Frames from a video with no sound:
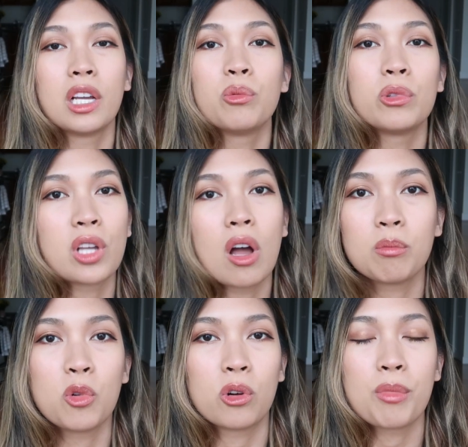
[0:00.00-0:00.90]
and we'll
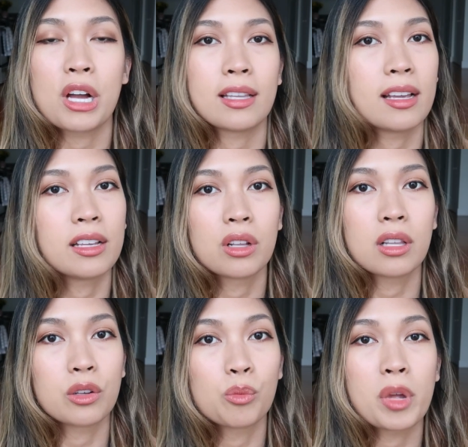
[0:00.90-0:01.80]
talk more about that in a
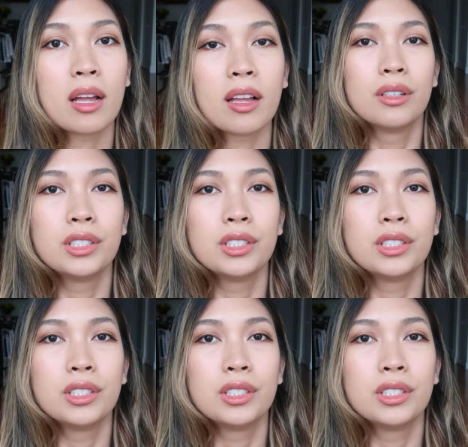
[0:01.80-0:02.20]
little bit.